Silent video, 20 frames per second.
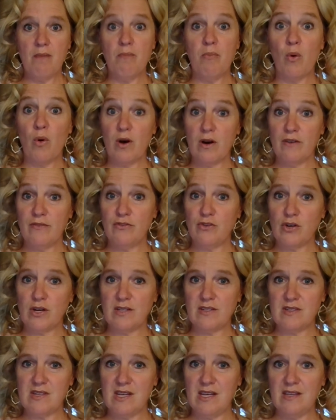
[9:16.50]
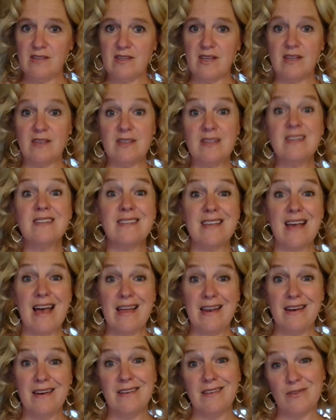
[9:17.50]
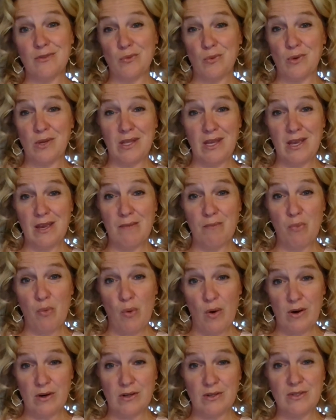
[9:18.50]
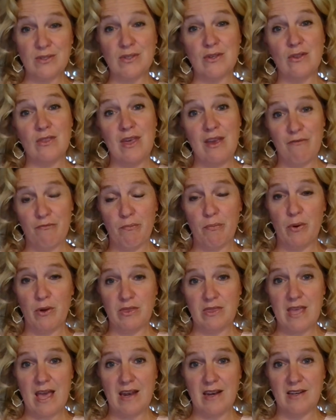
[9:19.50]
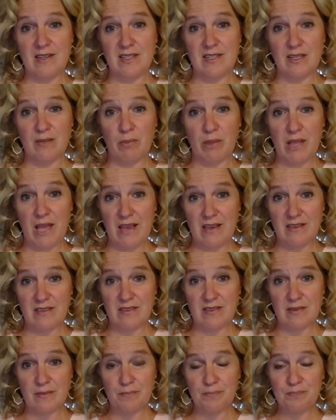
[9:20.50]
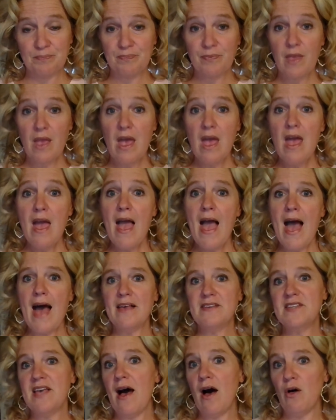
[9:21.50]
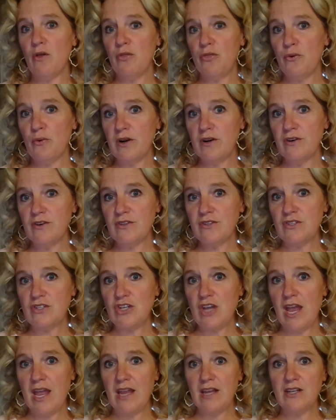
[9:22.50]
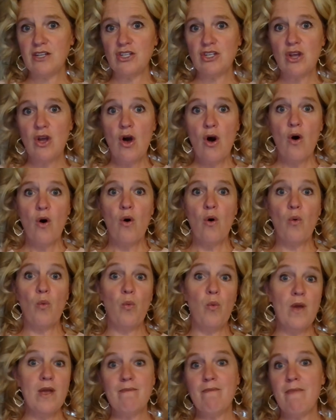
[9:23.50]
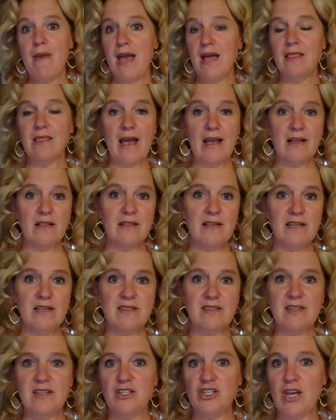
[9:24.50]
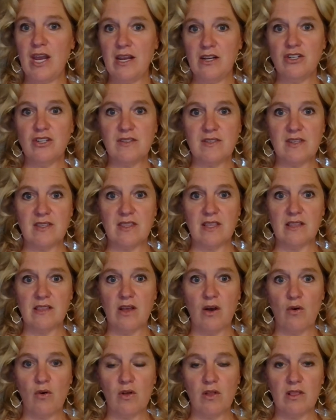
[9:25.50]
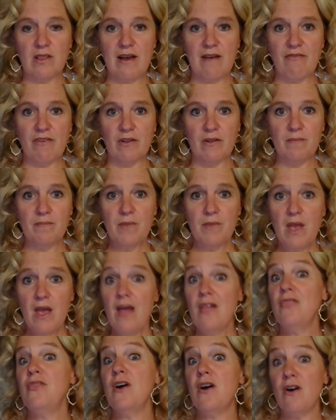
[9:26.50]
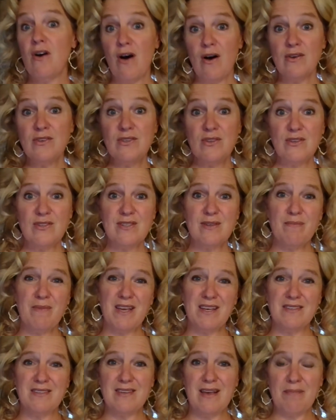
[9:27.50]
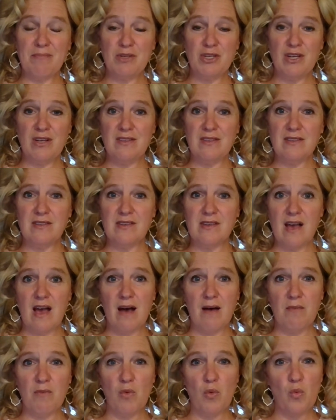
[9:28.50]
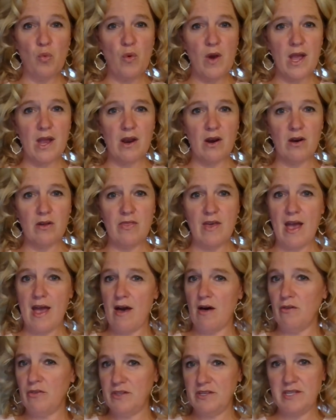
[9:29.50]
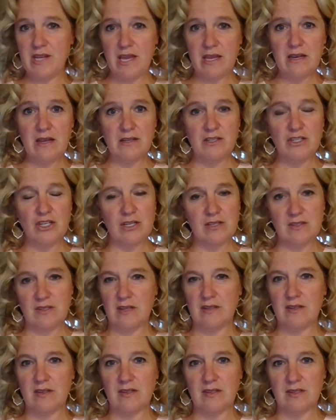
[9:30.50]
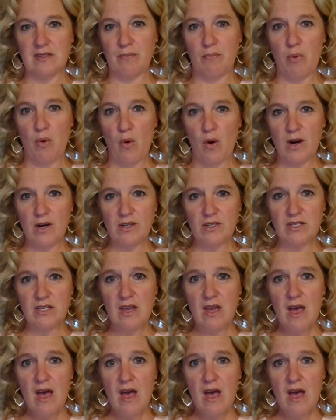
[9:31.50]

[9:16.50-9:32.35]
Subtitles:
Board of Trustees has decided is really important. So they've put that into place. As health orders change, we may likely see changes at the local level. There are also some exceptions where the health data just doesn't support